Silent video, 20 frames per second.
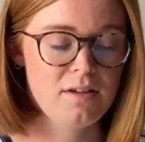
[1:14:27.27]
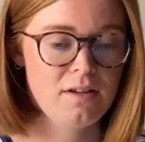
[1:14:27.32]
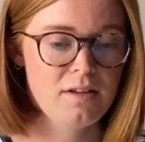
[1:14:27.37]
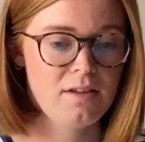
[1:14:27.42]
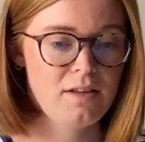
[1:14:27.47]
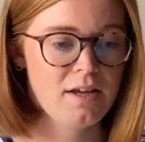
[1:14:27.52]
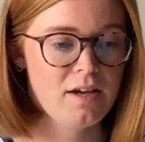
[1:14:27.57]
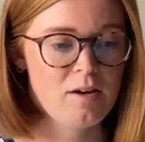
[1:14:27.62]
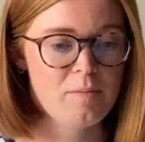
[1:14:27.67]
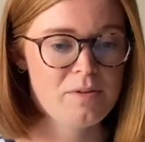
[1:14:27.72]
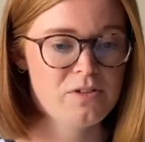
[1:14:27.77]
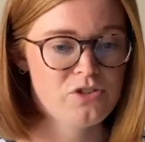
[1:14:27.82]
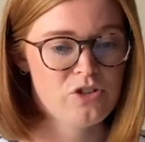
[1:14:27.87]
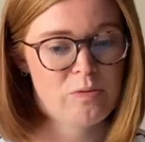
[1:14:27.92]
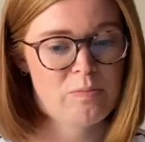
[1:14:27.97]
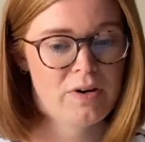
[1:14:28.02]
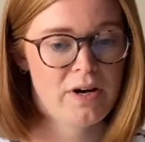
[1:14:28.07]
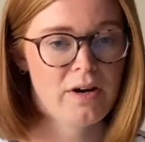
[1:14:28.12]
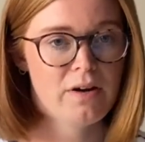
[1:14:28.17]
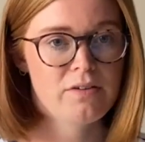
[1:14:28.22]
Like I'll be so
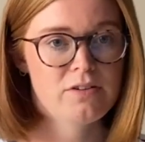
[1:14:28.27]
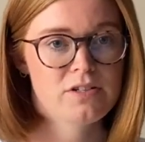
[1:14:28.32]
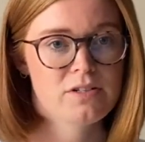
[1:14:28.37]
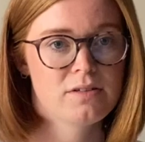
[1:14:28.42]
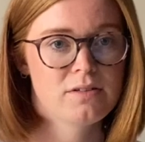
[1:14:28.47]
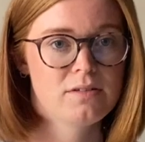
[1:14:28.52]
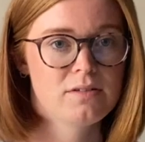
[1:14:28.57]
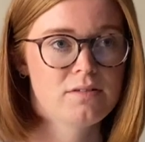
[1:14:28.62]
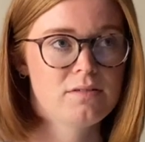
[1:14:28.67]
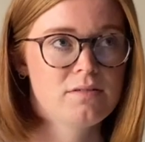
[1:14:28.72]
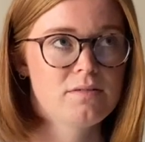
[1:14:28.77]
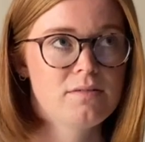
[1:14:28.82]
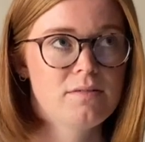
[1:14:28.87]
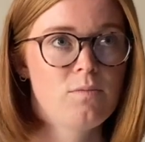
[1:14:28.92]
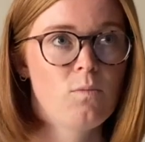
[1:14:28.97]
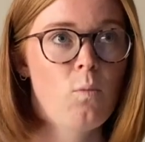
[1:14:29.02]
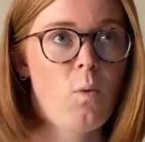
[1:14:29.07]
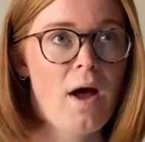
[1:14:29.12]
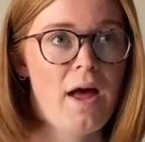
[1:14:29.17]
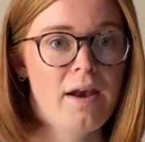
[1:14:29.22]
proud
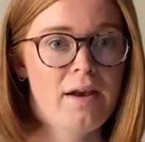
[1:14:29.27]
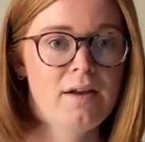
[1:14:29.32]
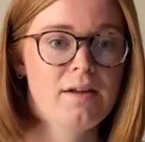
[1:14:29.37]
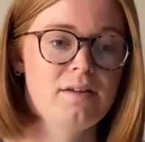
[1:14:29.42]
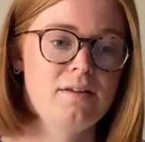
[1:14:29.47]
when